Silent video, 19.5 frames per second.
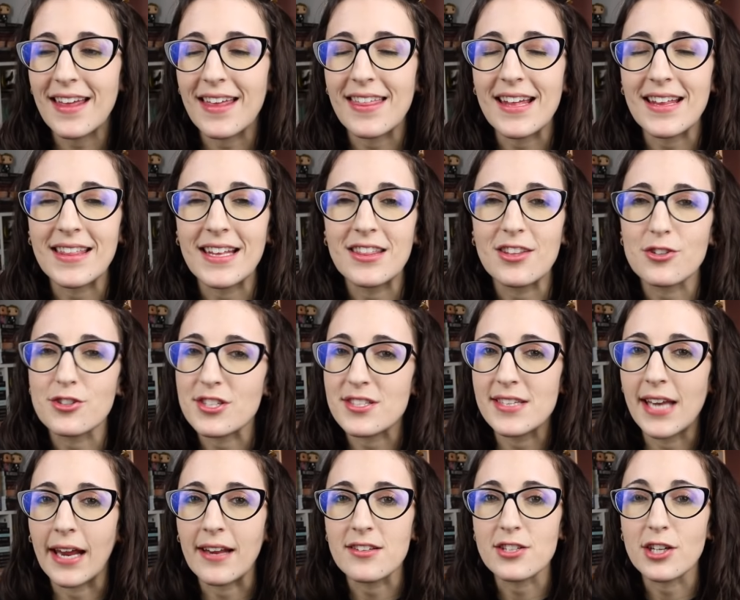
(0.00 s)
They think that they're
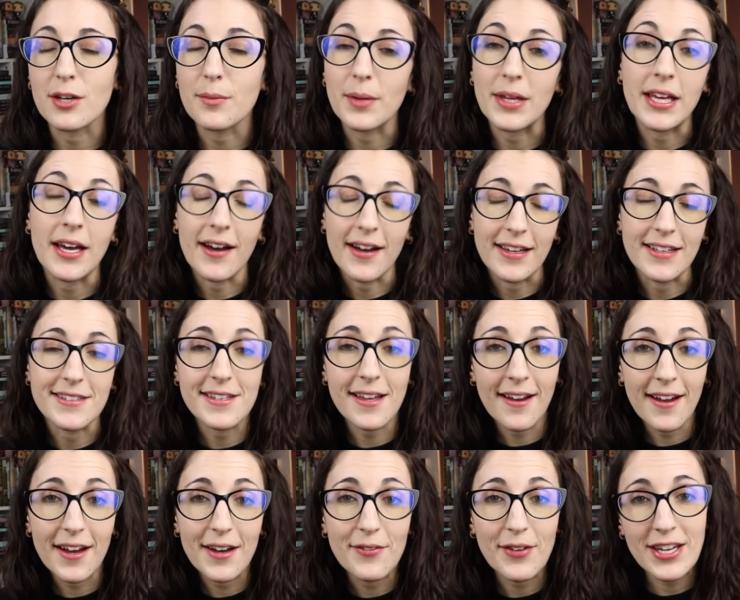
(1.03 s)
just nice to her because
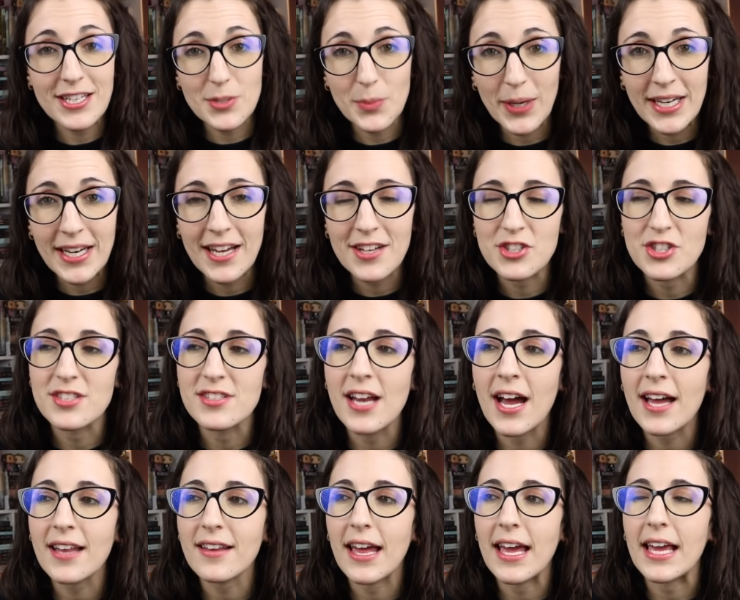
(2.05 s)
of Edwina, and she's
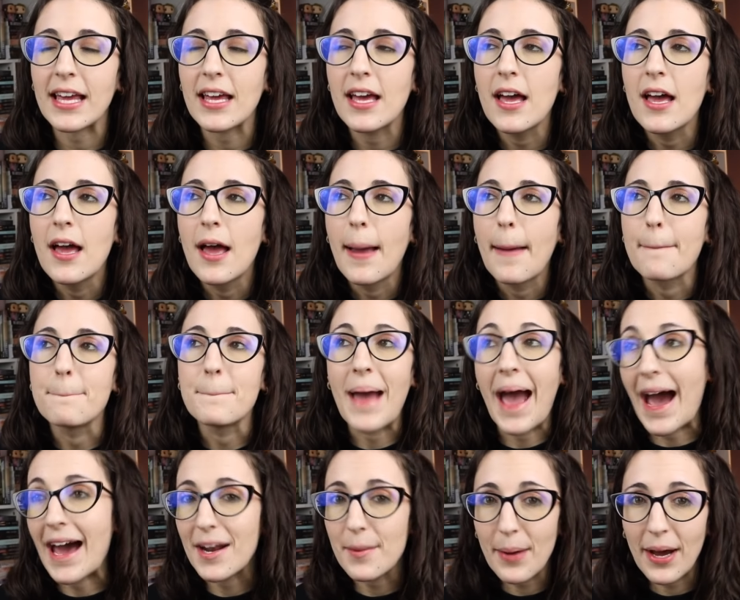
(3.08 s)
not like
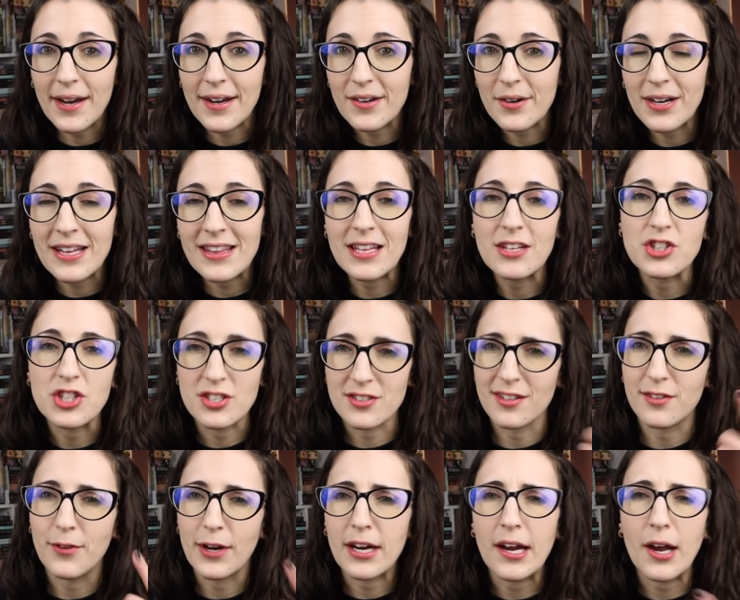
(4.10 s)
mad about it or anything, she's
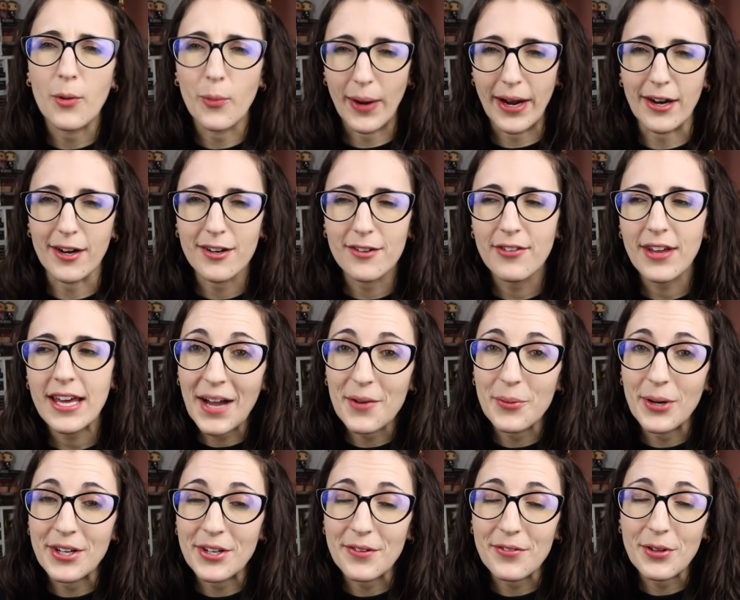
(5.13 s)
just very aware of it. I
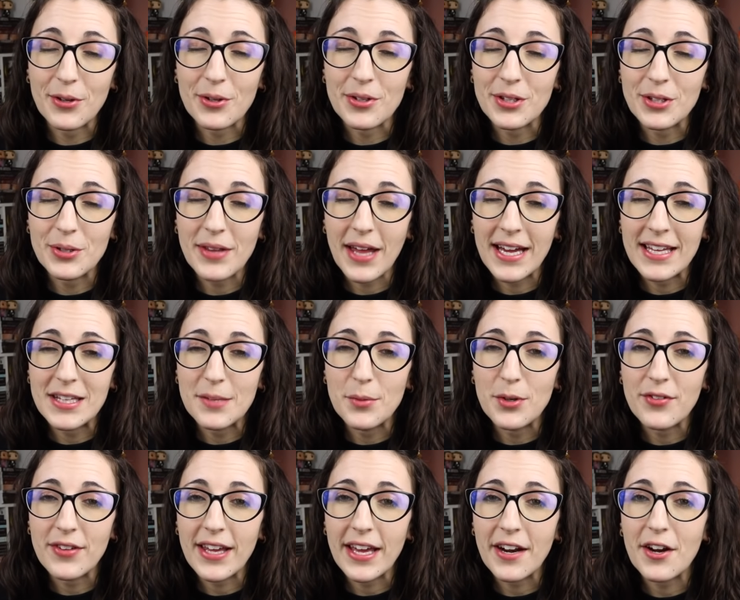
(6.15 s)
wonder if they'll include that in the
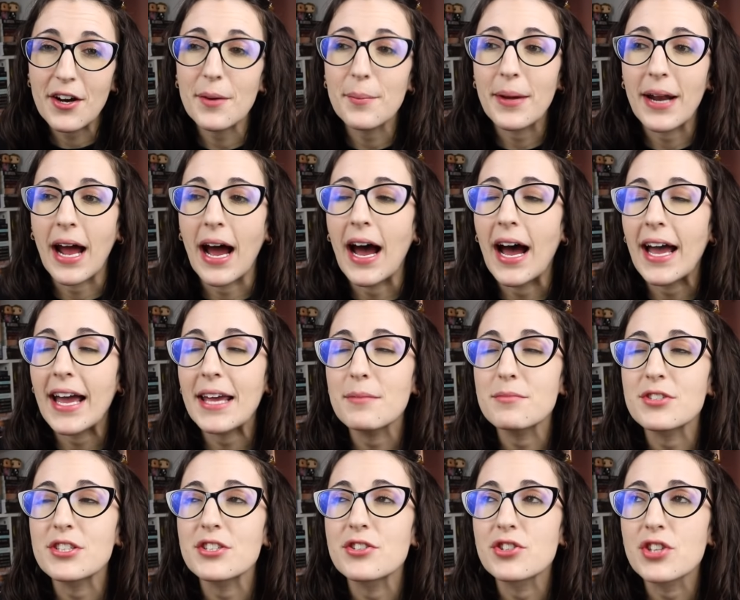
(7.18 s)
movie at all, but I
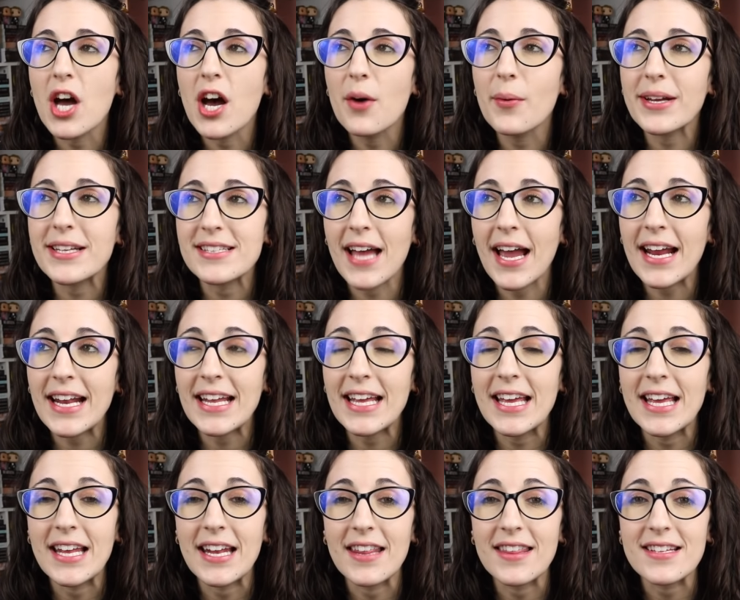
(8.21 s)
am just so
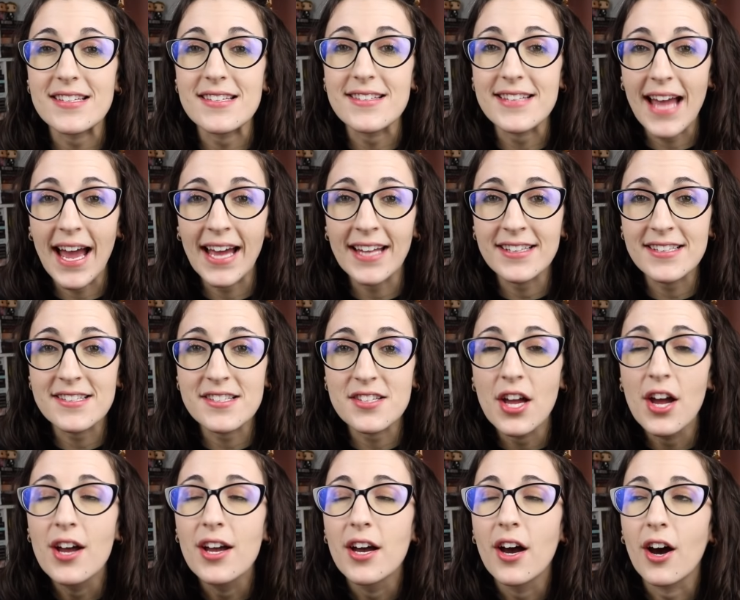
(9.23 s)
excited. The sets
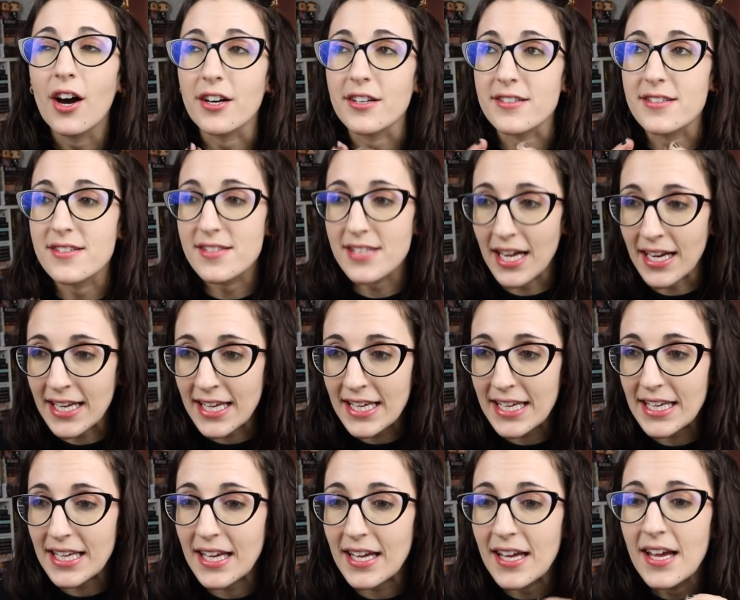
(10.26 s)
are
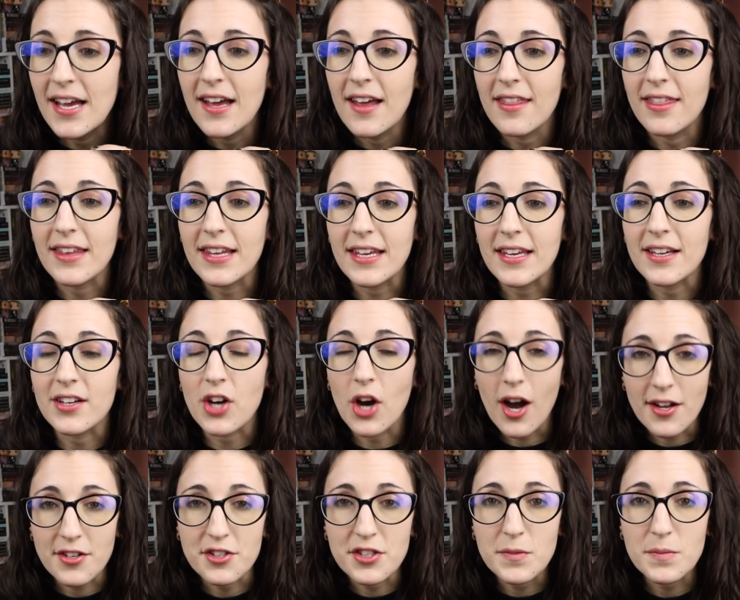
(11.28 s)
stunning, the
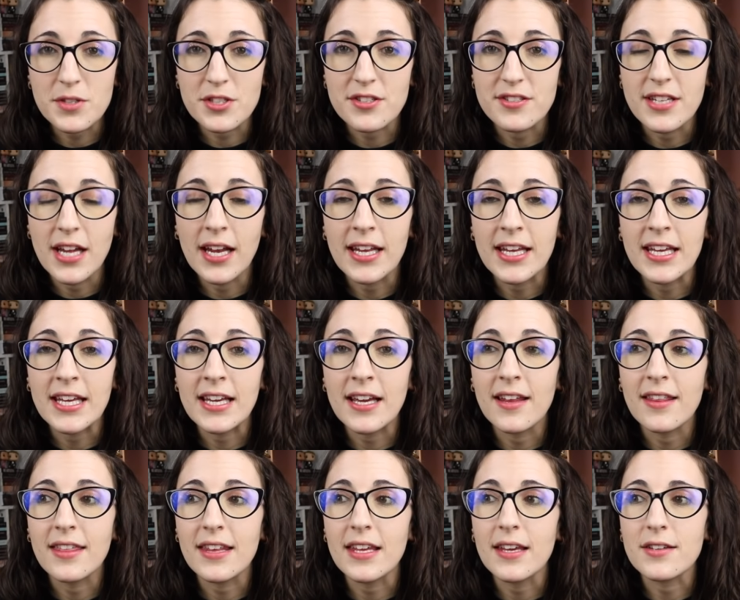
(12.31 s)
costumes are stunning,
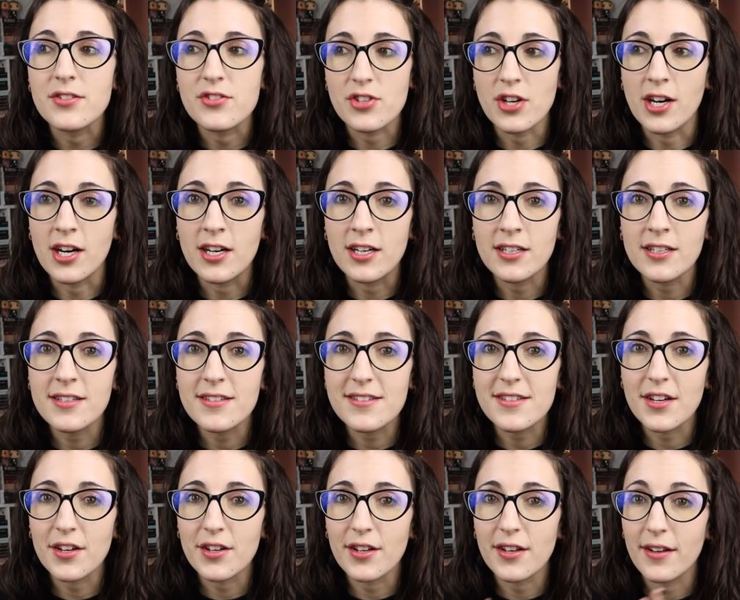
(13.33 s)
the songs
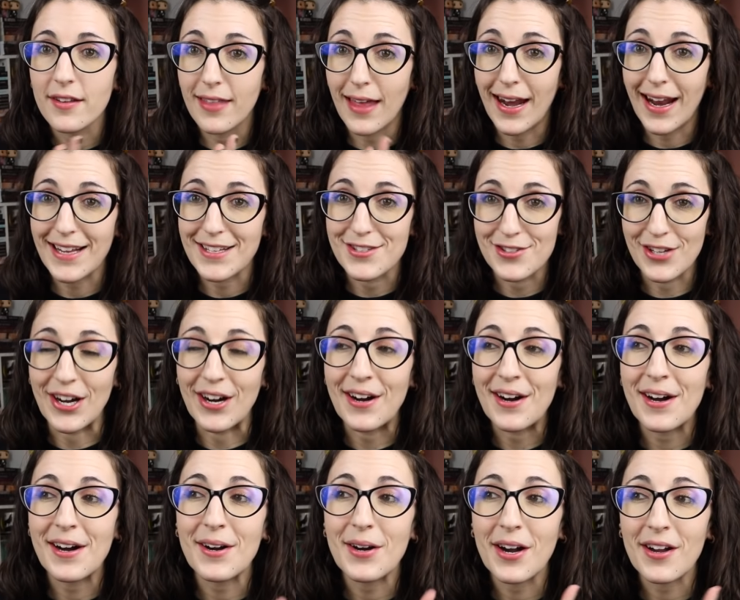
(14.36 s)
that I
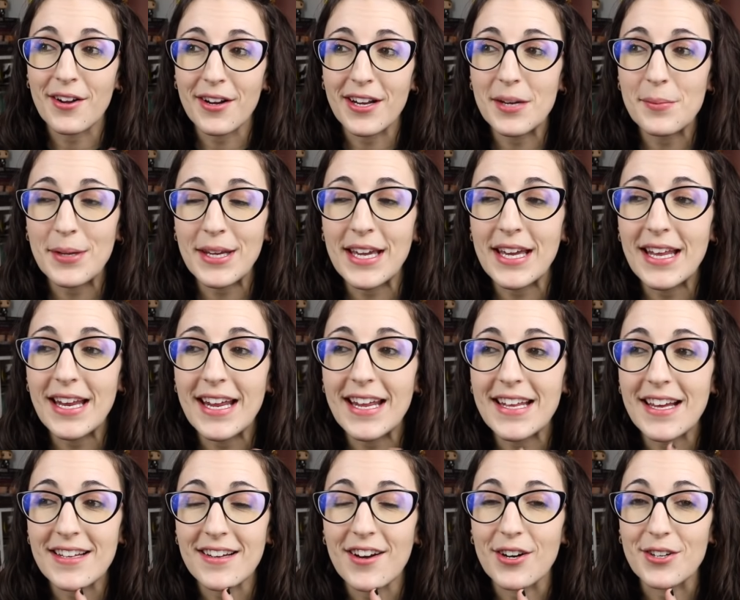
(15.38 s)
saw are gonna be in
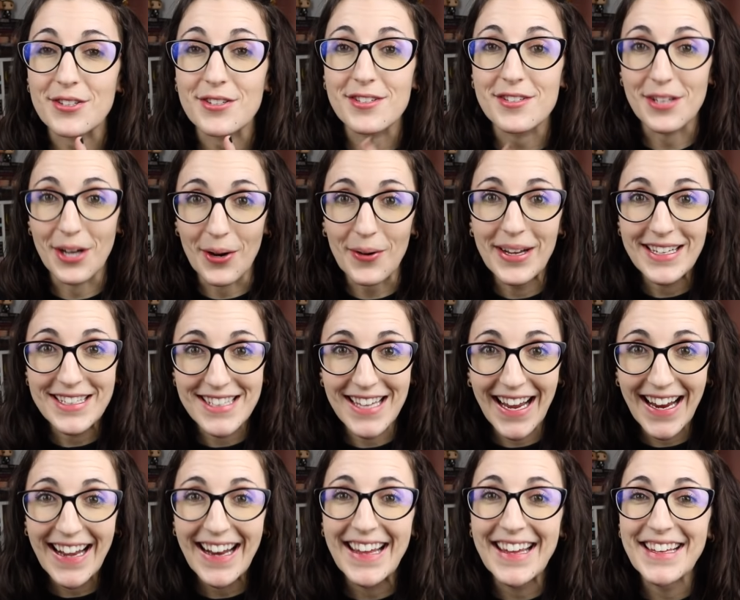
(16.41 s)
it are so
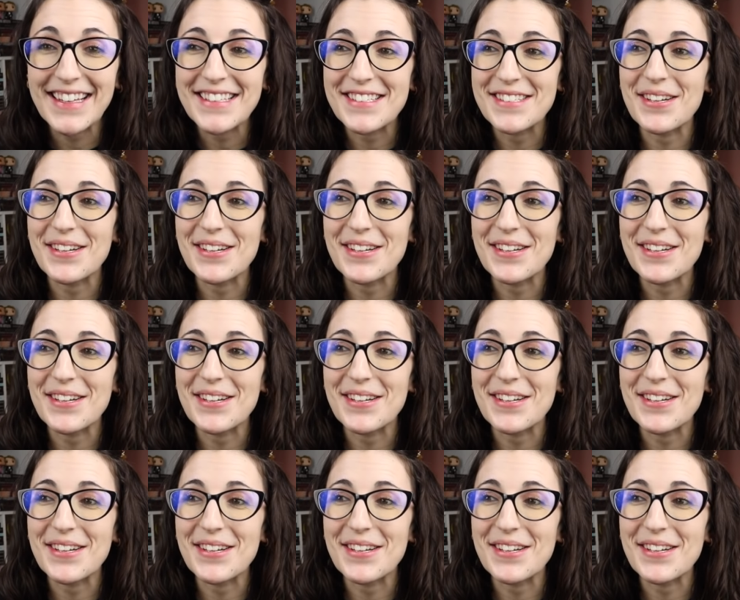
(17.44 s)
exciting.